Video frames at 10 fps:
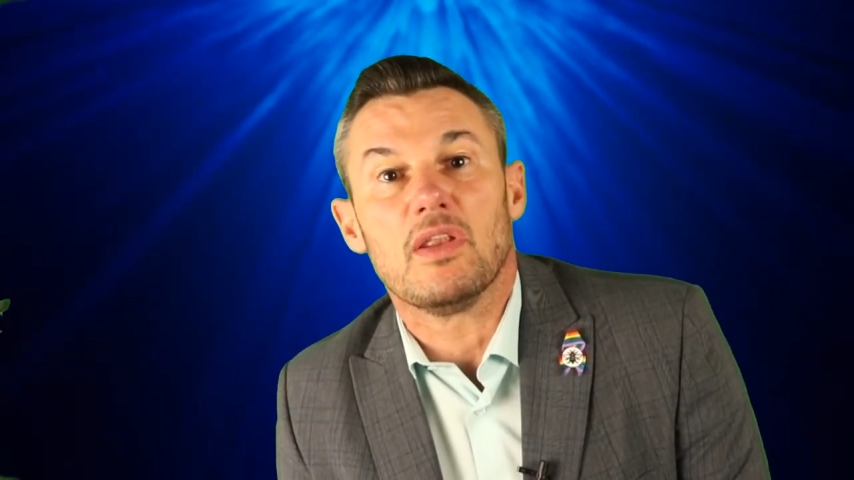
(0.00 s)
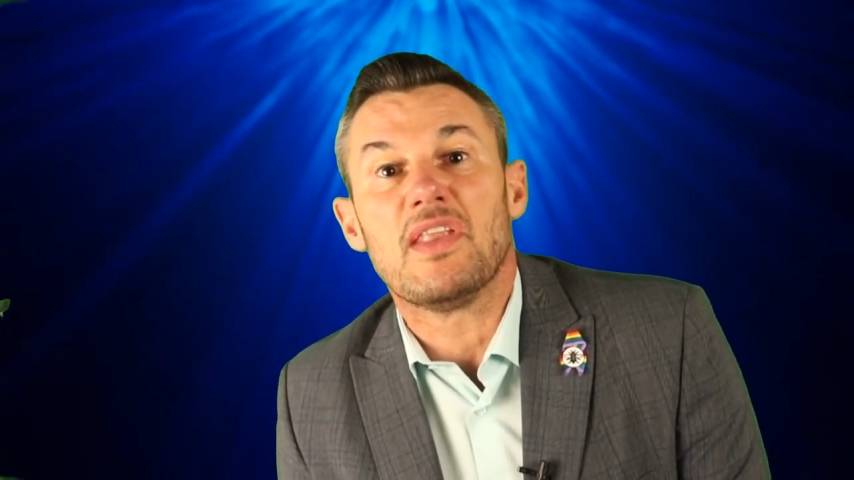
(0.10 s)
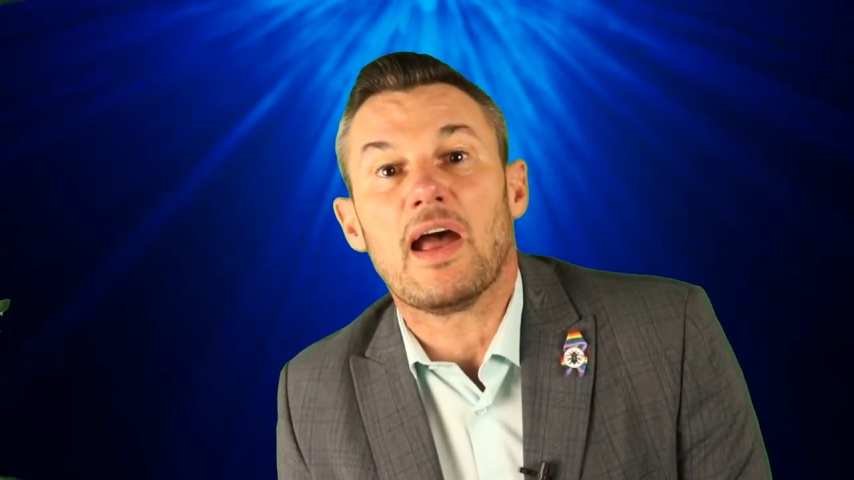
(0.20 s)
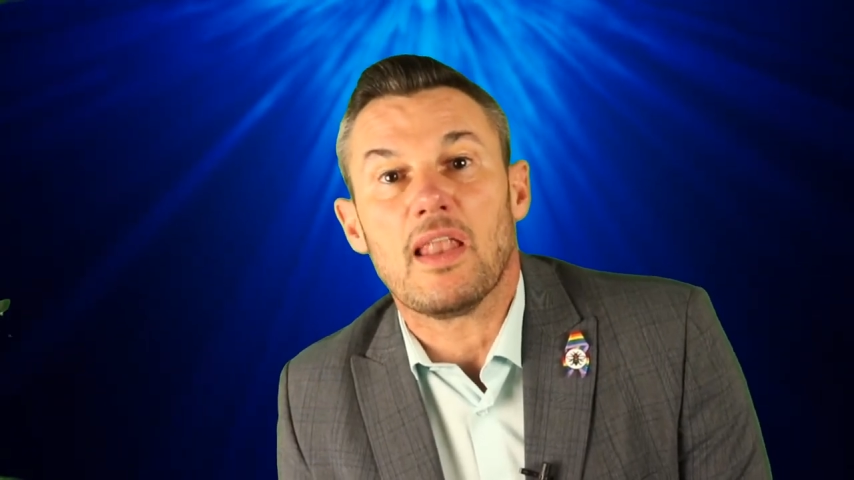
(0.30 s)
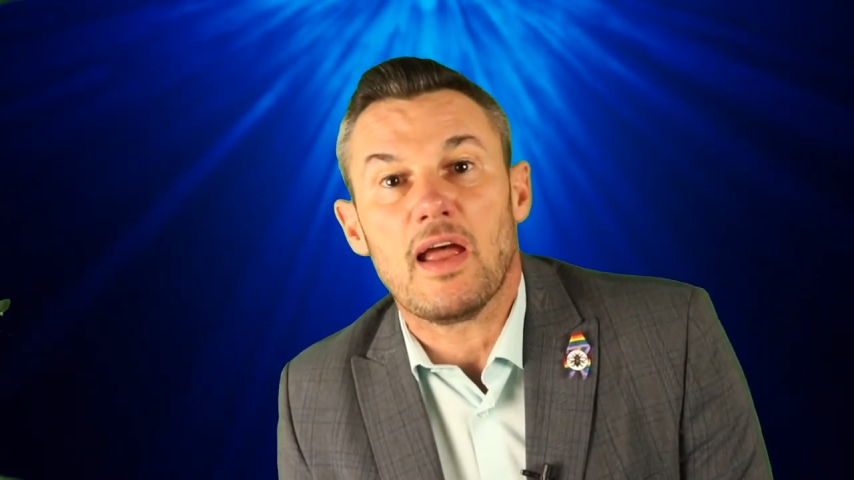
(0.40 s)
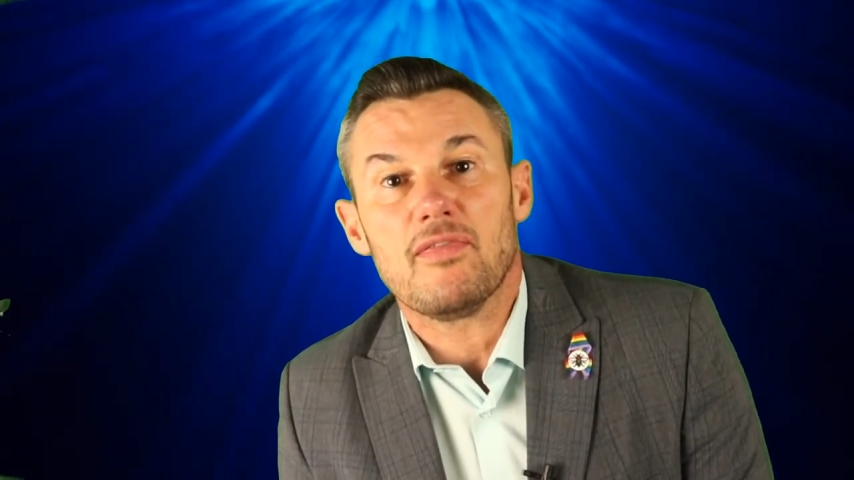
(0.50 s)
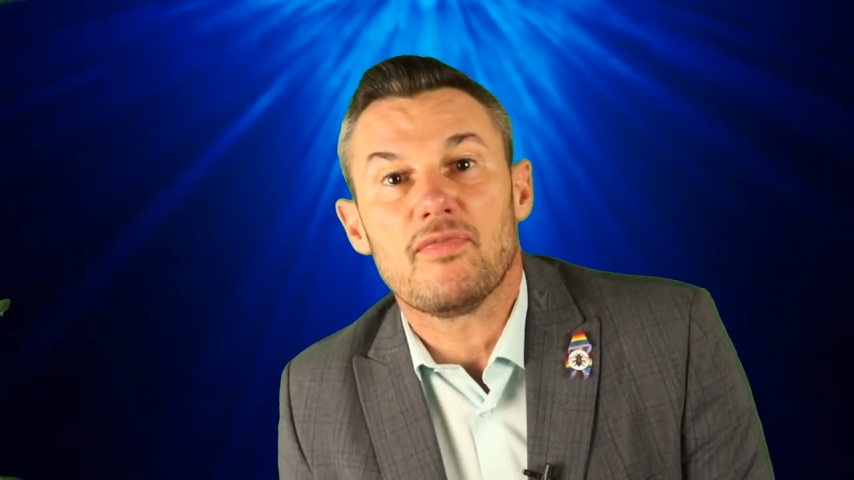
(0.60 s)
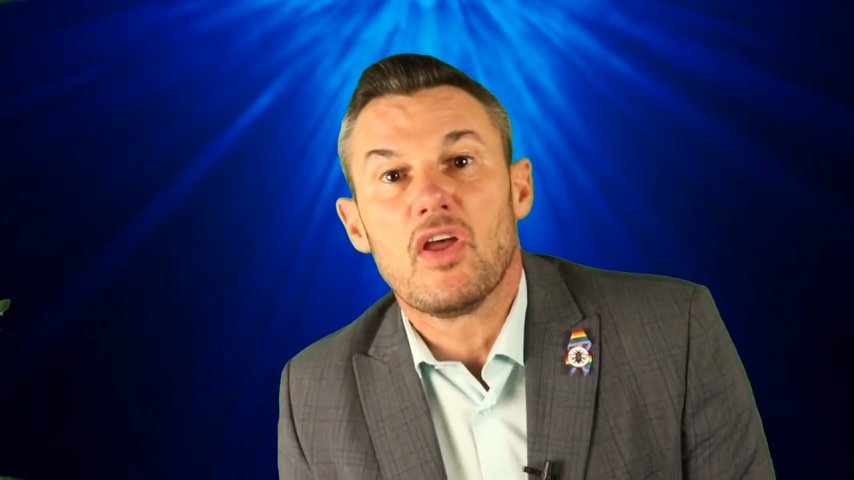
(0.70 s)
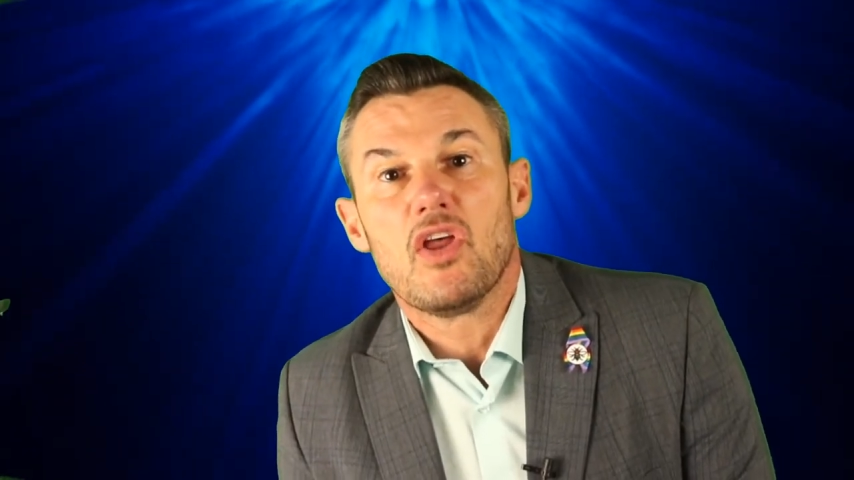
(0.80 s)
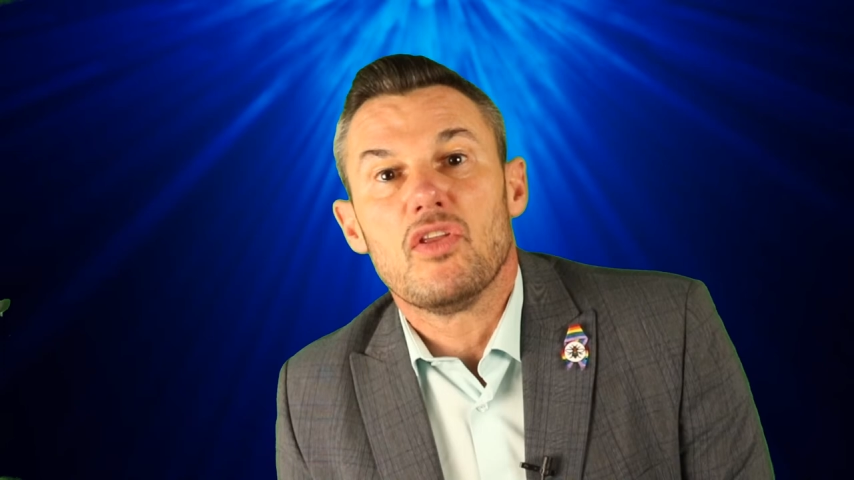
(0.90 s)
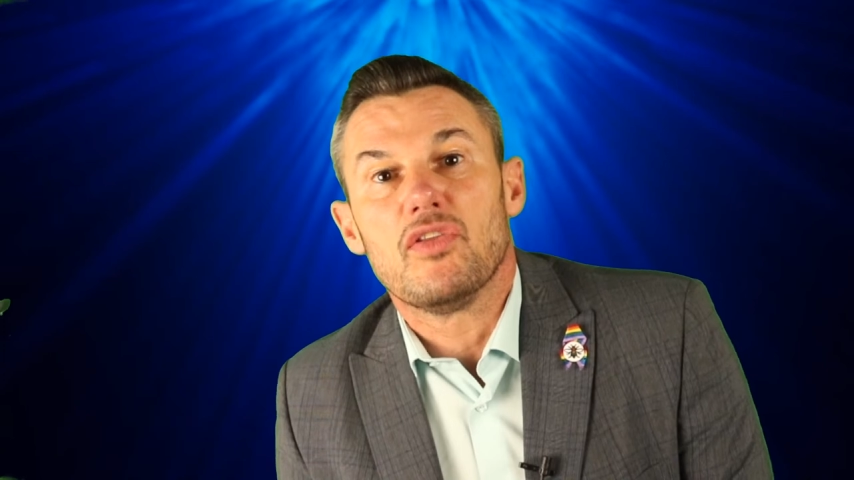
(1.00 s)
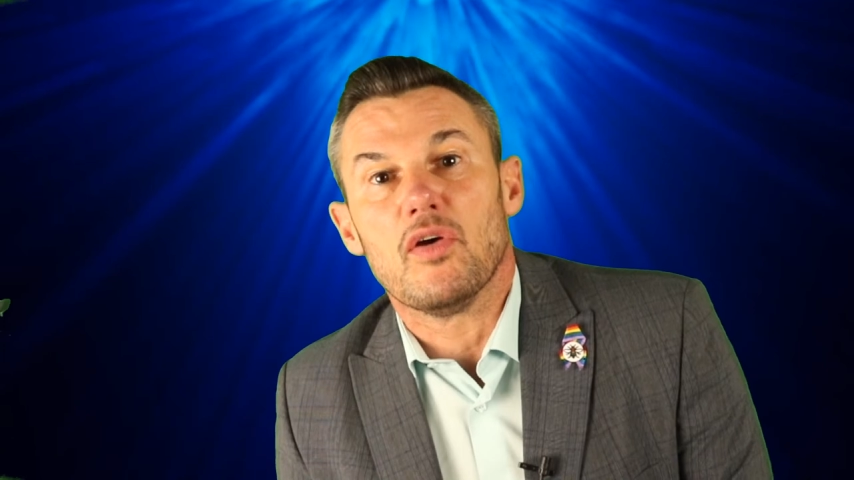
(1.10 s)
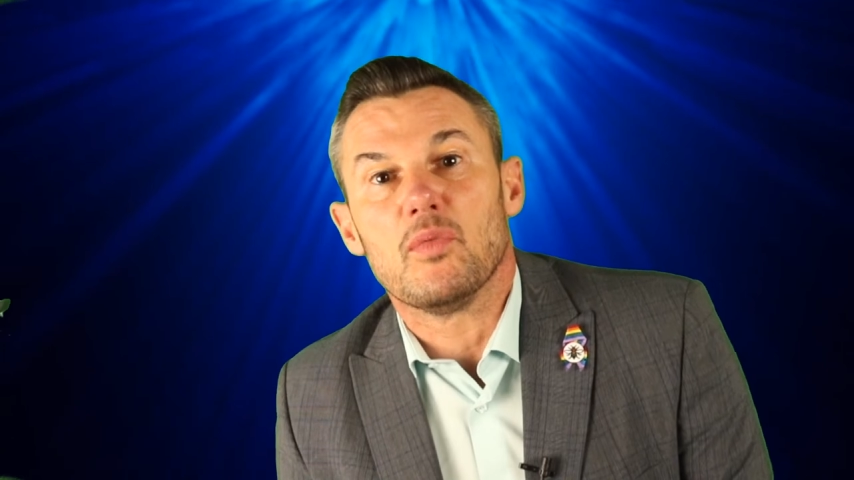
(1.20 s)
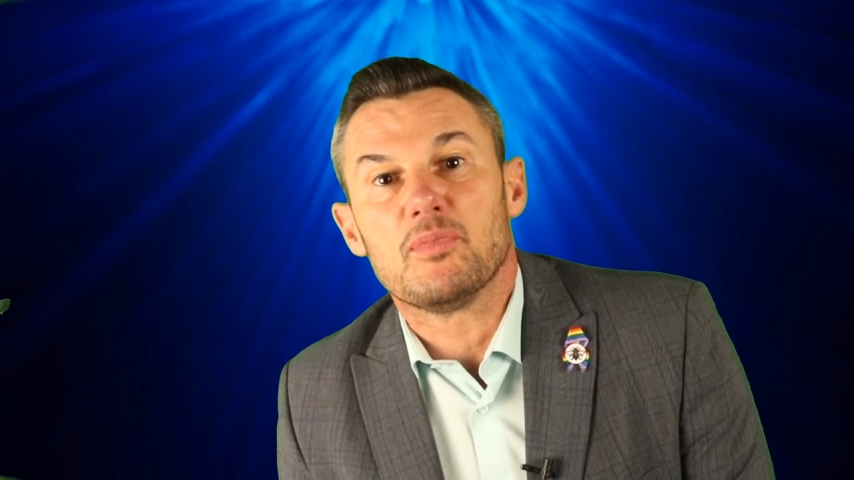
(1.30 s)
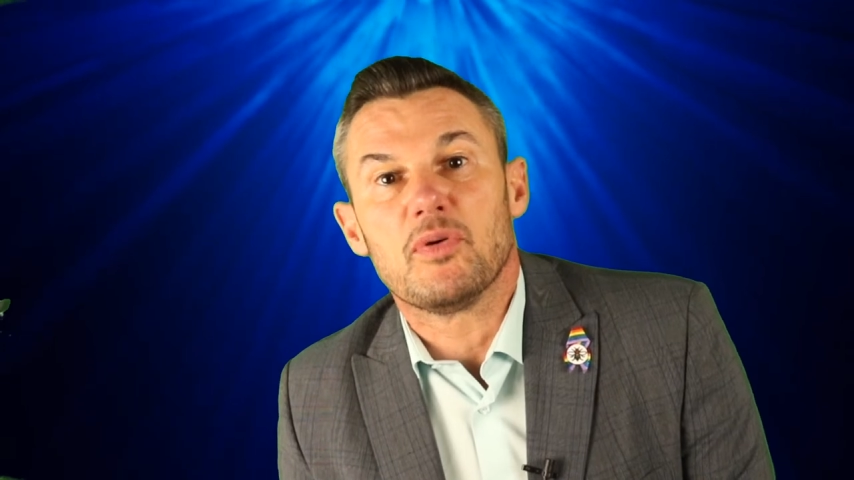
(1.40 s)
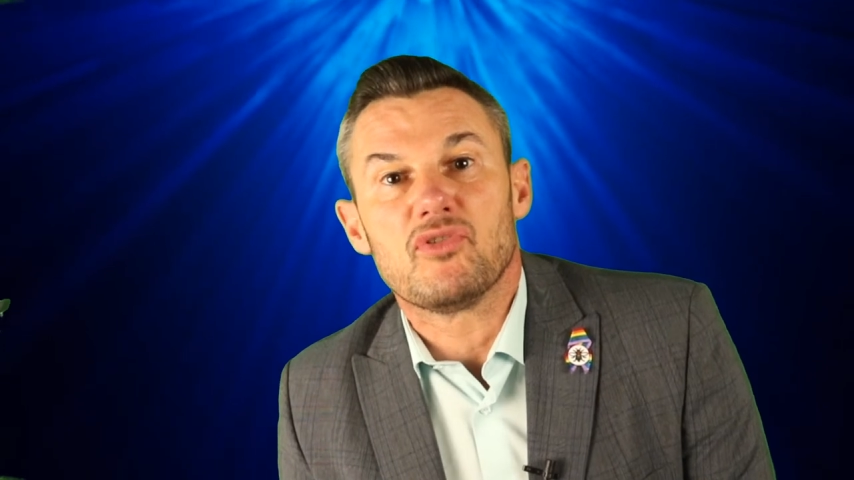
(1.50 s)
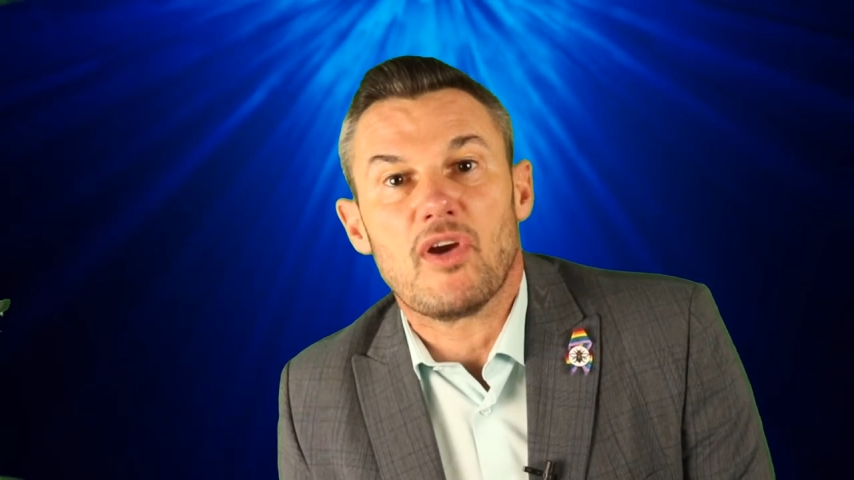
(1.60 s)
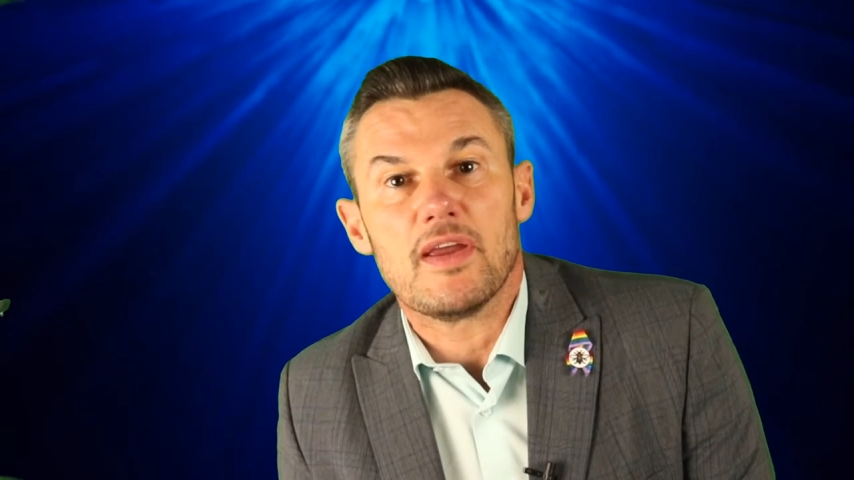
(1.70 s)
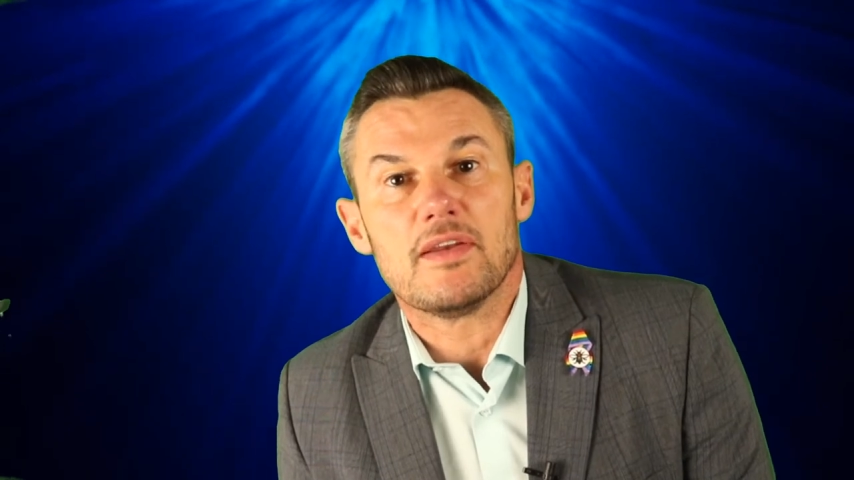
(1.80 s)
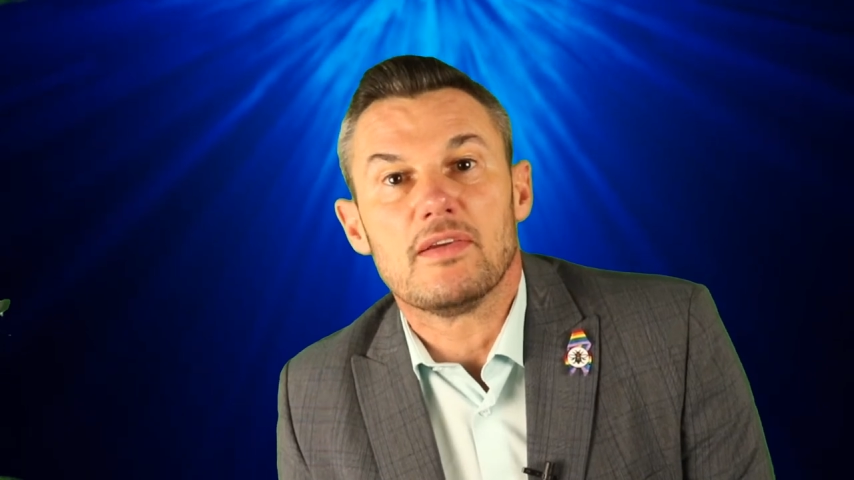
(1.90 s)
nightlife that was
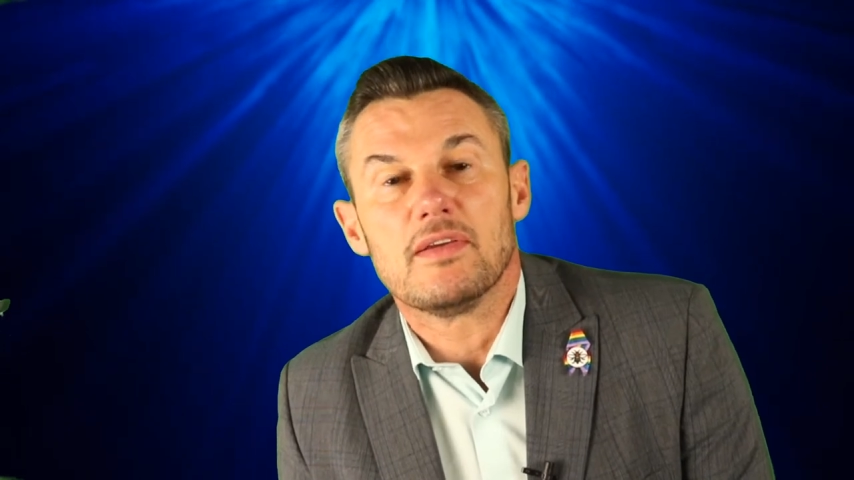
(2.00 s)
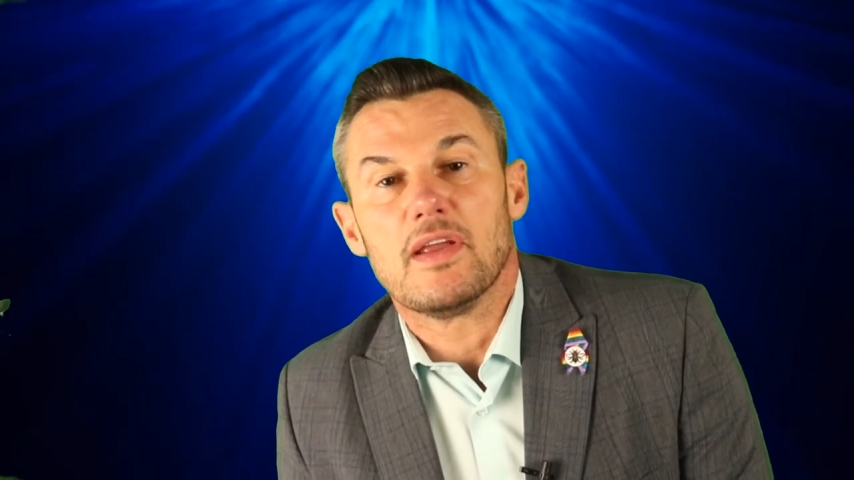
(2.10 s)
portrayed